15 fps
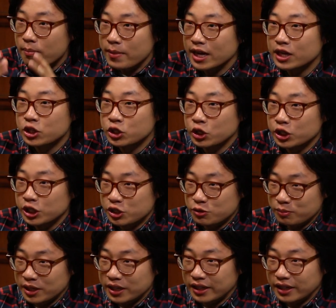make sure it's
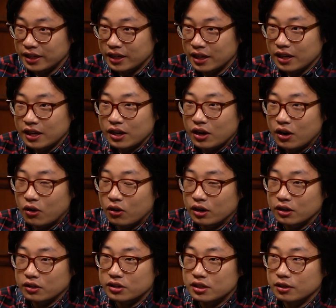me or
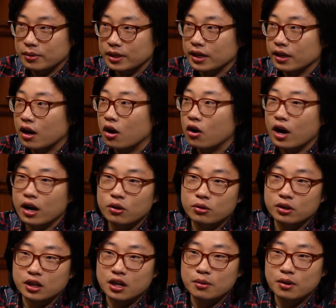else they'll be like, oh, I don't
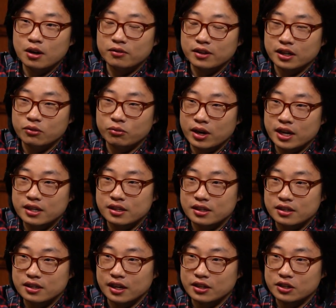want to come off like a
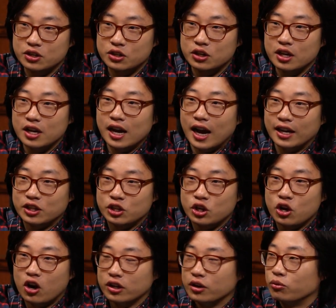racist. I just I just
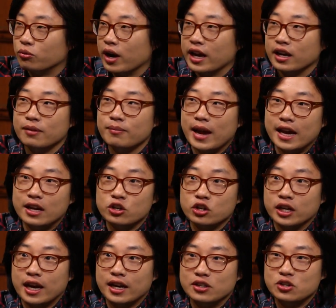called a random Asian
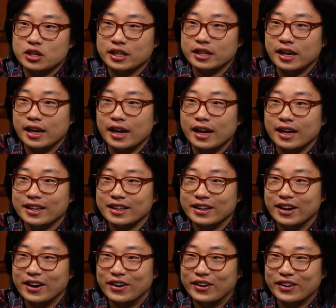guy Jian-Yang, you know?